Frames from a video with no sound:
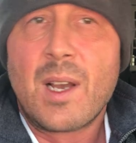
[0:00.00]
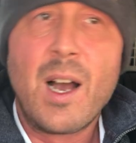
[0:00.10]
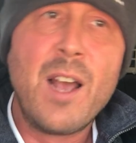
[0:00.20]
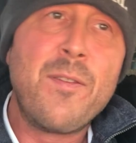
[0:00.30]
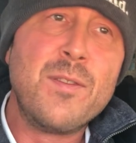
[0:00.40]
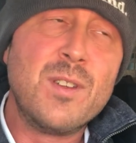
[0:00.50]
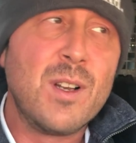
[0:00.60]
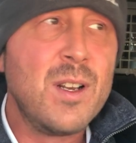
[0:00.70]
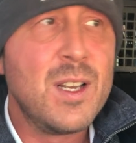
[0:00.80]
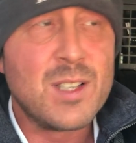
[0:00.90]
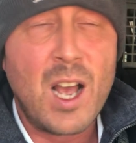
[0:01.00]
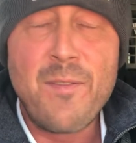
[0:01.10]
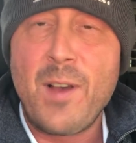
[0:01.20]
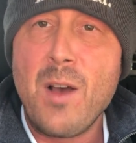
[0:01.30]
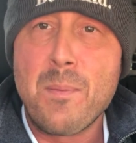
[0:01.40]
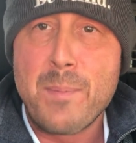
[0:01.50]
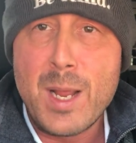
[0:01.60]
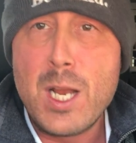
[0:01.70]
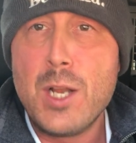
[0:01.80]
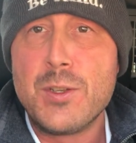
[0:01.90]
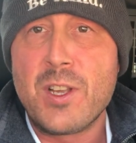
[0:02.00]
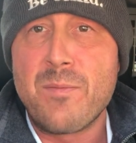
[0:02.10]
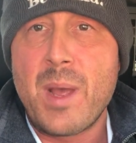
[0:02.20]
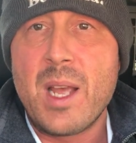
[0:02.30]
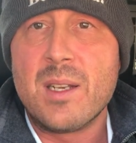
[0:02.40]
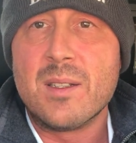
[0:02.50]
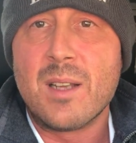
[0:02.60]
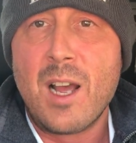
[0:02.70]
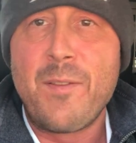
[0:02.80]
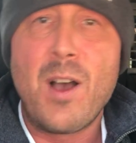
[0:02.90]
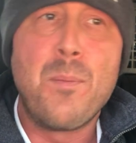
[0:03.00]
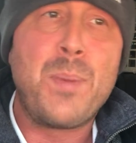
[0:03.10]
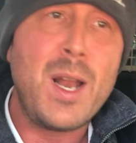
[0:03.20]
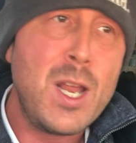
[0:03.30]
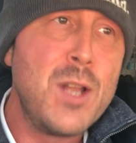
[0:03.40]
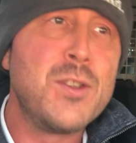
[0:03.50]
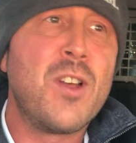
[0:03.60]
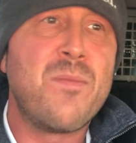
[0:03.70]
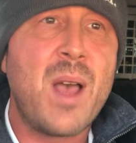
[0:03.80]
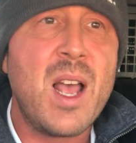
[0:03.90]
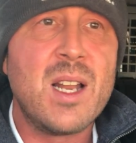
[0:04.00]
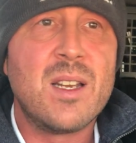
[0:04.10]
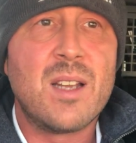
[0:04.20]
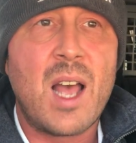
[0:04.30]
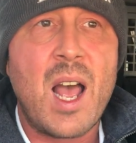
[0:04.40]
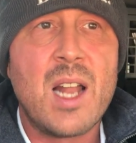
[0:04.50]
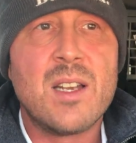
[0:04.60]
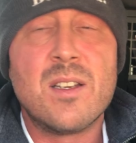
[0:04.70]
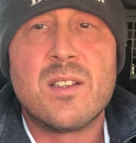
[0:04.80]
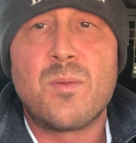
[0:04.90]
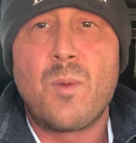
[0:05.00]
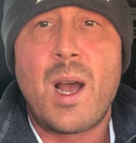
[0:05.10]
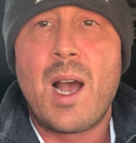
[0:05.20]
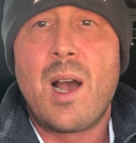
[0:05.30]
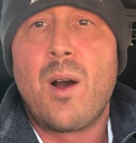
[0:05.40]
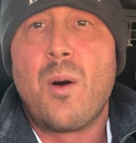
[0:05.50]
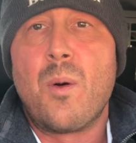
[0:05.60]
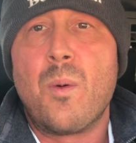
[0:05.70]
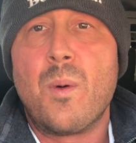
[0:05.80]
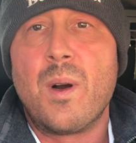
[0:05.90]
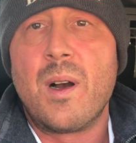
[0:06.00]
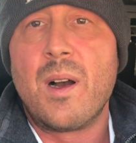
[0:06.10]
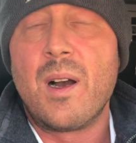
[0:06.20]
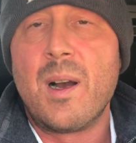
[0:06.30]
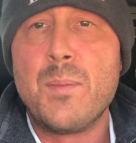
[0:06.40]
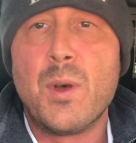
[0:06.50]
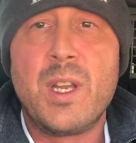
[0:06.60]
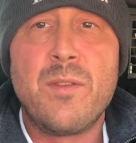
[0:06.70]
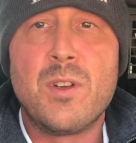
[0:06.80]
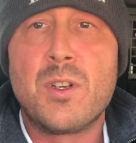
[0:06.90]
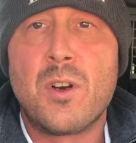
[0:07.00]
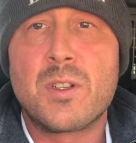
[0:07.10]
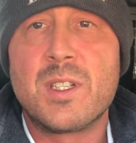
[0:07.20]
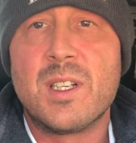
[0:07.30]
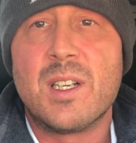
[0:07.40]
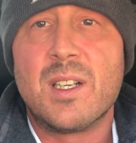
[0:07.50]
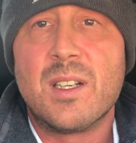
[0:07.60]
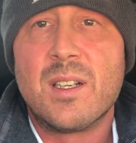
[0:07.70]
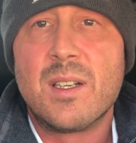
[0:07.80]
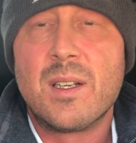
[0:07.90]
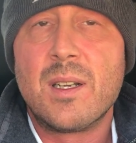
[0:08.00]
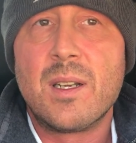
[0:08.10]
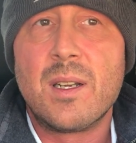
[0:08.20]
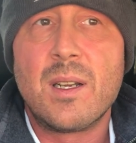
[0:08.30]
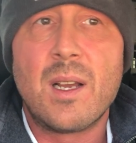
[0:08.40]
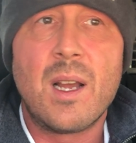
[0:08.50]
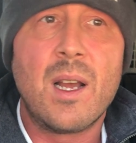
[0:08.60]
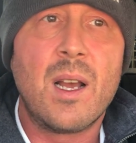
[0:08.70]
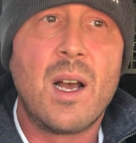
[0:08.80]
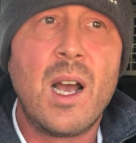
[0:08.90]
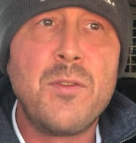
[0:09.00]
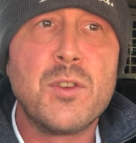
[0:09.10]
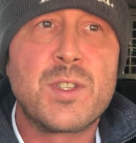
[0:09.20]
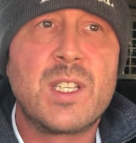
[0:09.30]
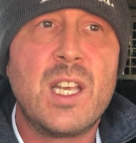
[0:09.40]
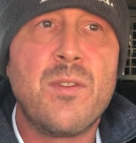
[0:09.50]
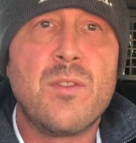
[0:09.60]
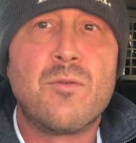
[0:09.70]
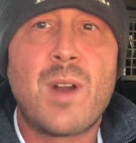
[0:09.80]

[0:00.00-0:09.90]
I've helped millions of men. I've helped billions of men. And wow, I'm not even a doctor. I've just given